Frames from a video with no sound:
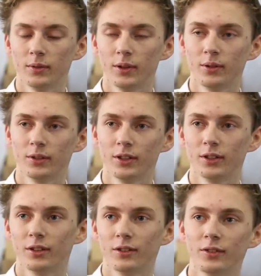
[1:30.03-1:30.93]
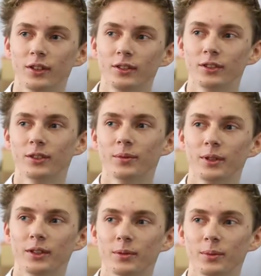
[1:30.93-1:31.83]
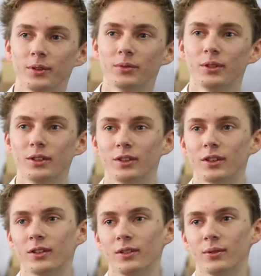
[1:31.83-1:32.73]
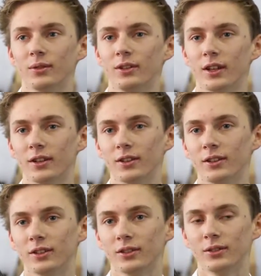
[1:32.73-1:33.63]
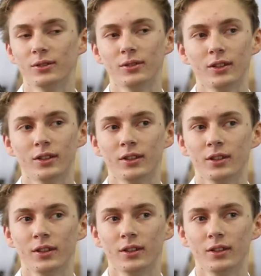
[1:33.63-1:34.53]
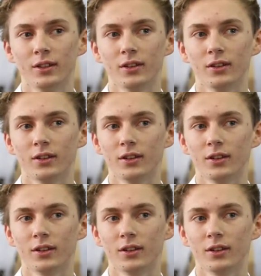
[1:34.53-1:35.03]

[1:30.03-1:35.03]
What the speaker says: The whole thing kind of hinges on me, I suppose, really. So all the deadlines, all the, you know,